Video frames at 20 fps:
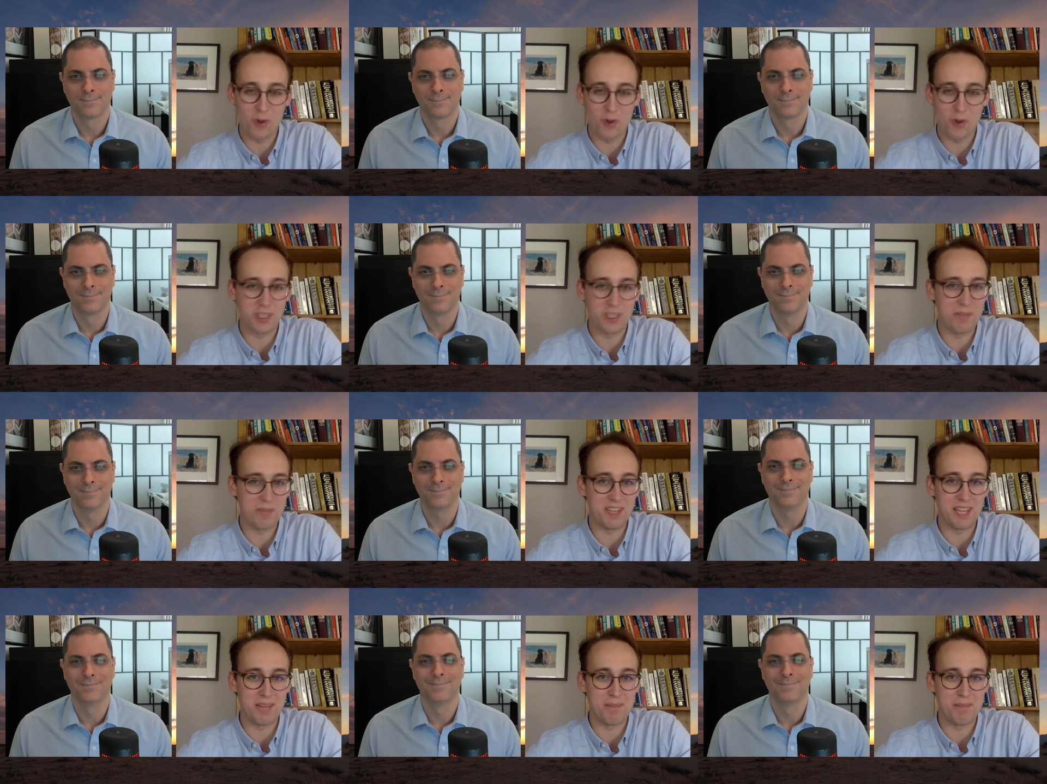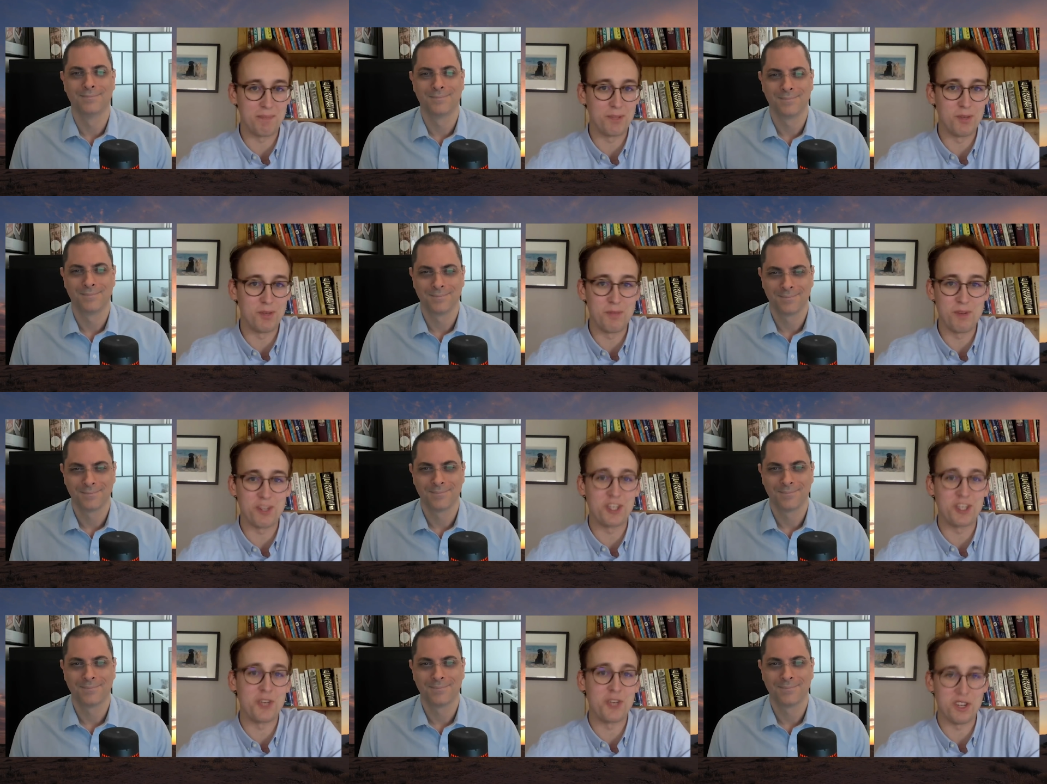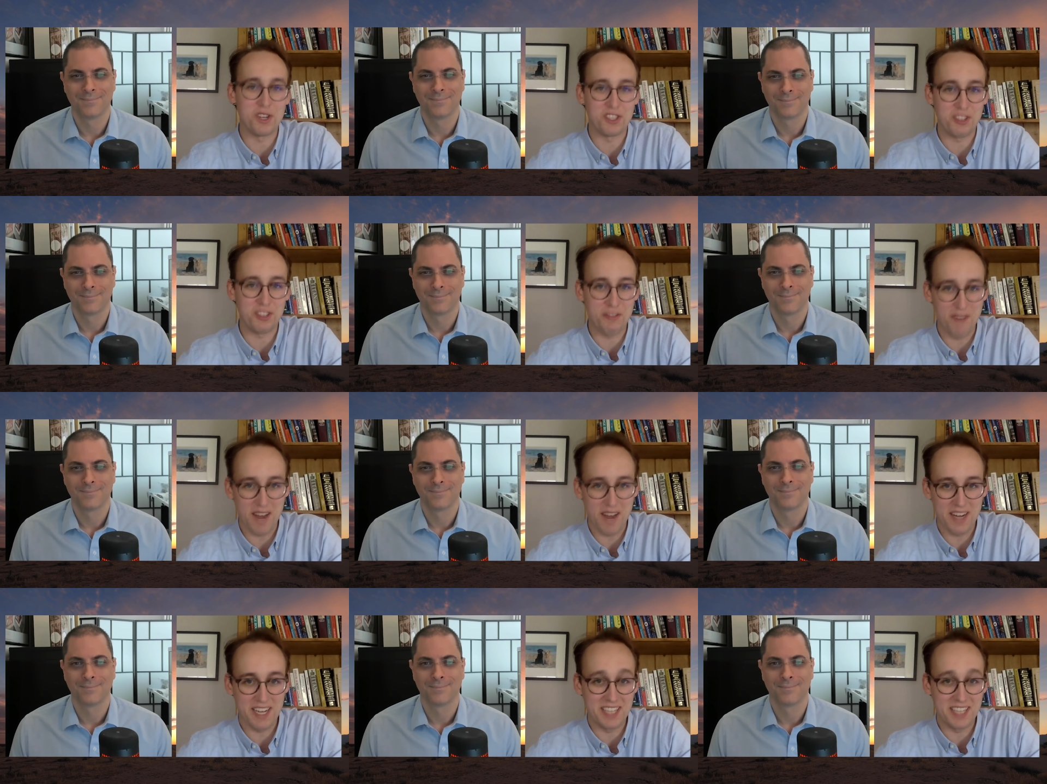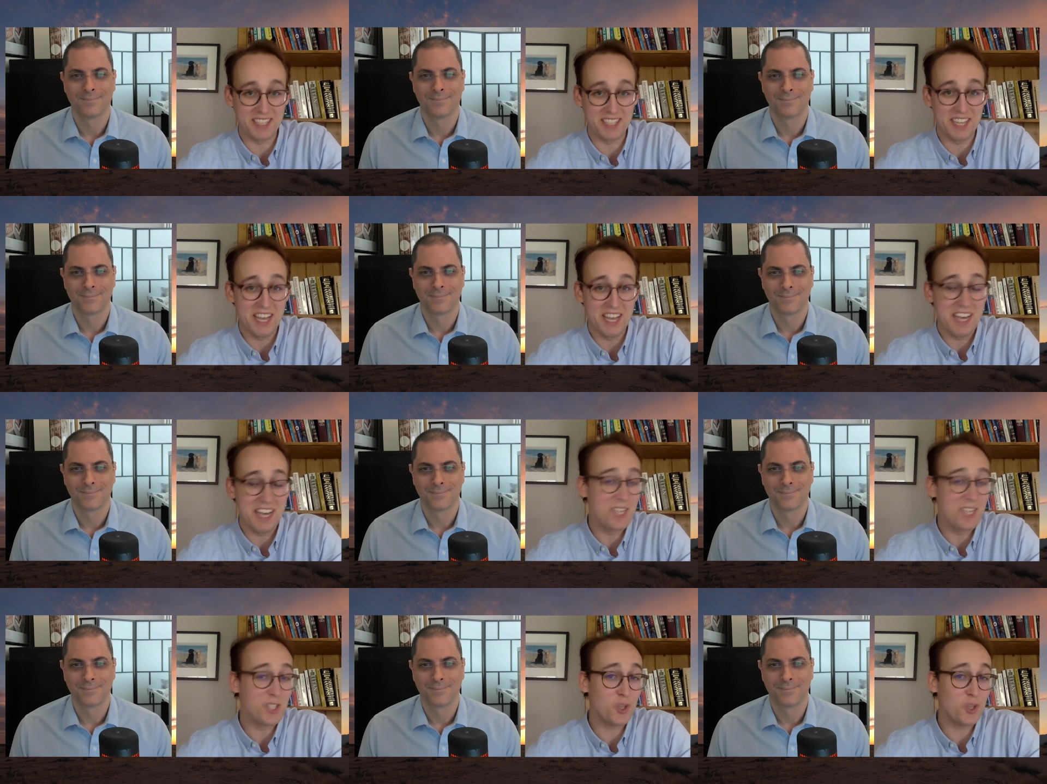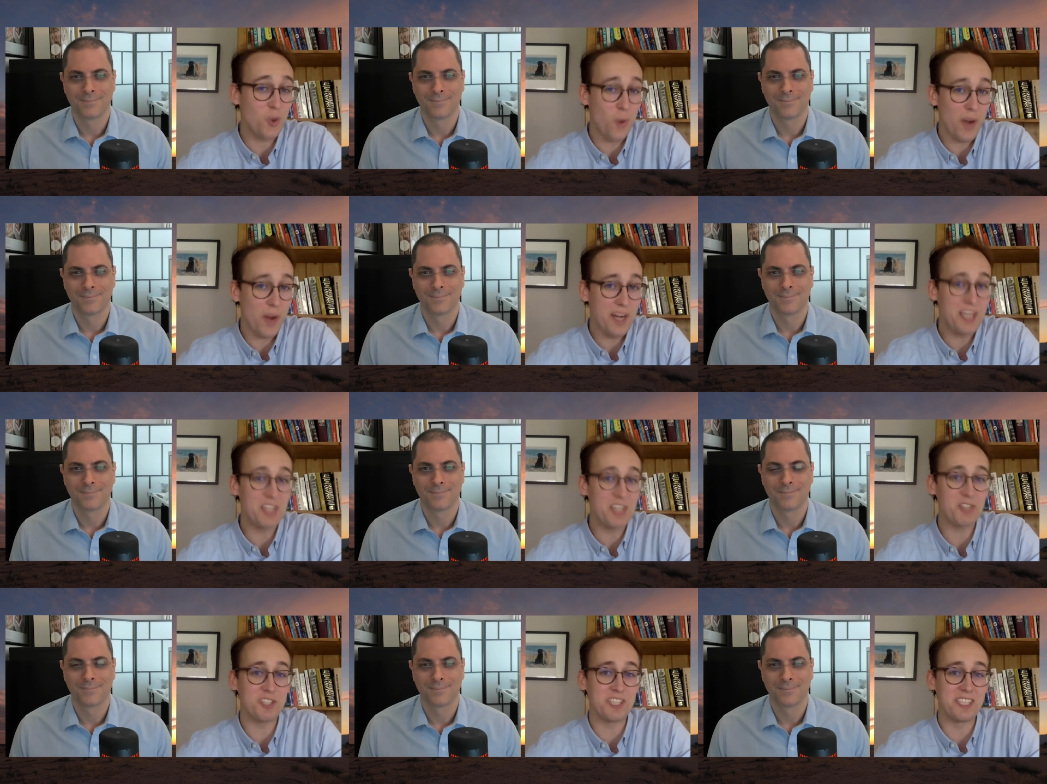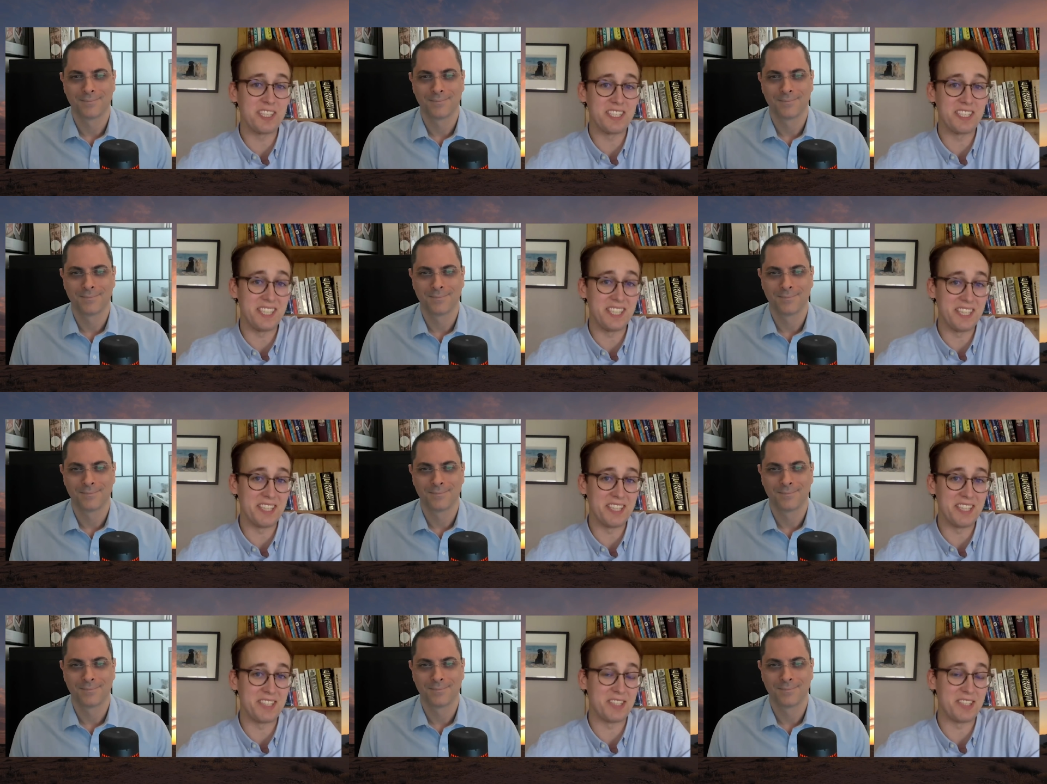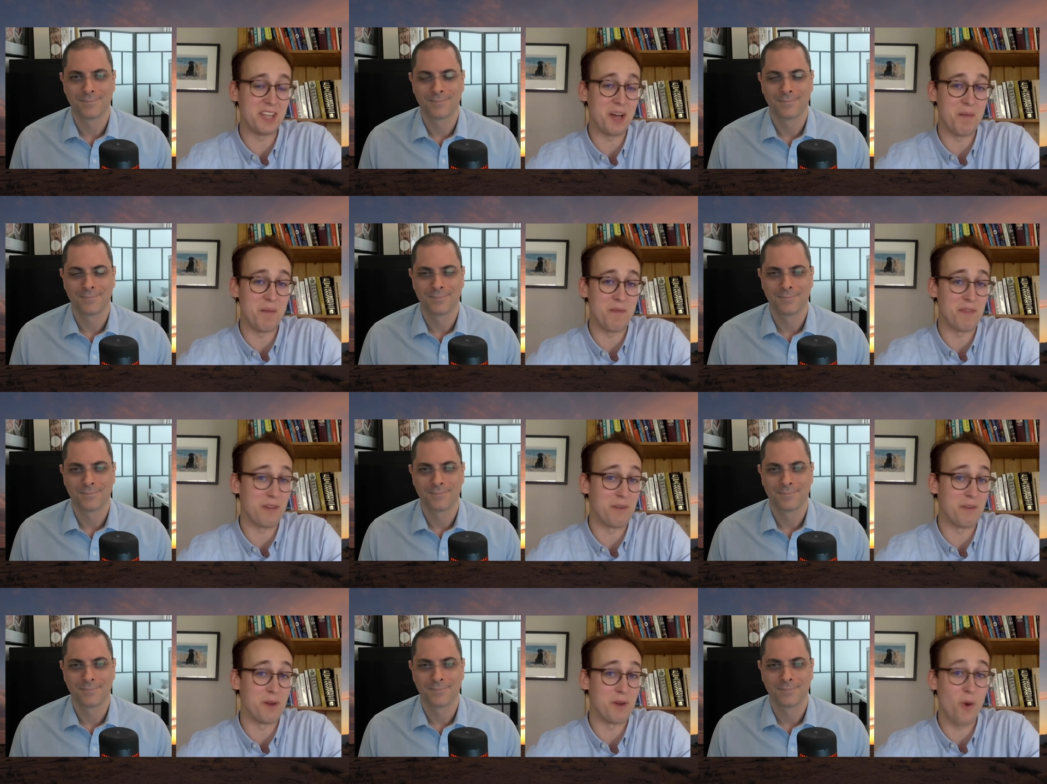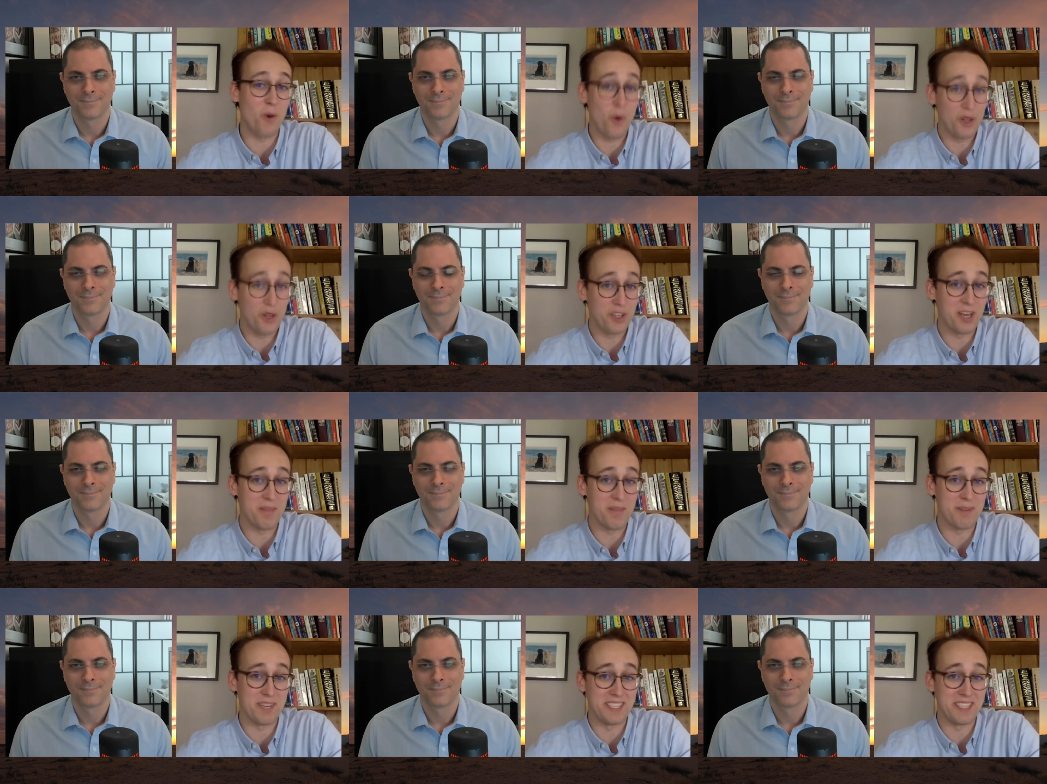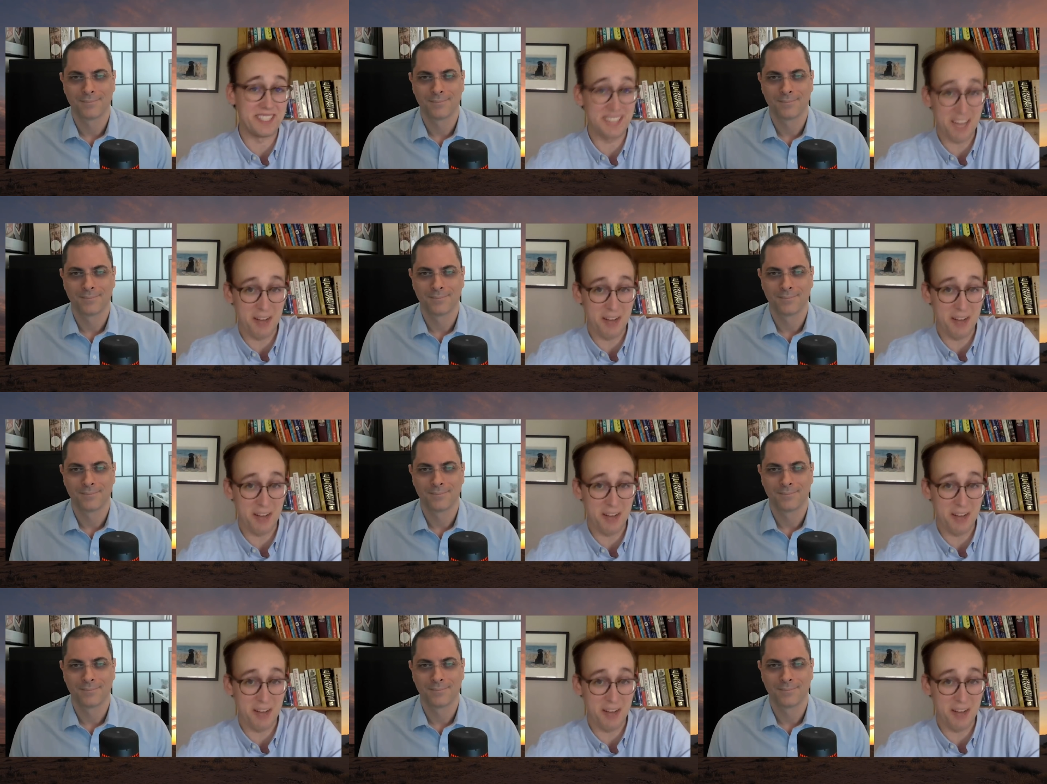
Speaker 1: or something like bloomberg new energy finance it's quite interesting to see this come from an oil company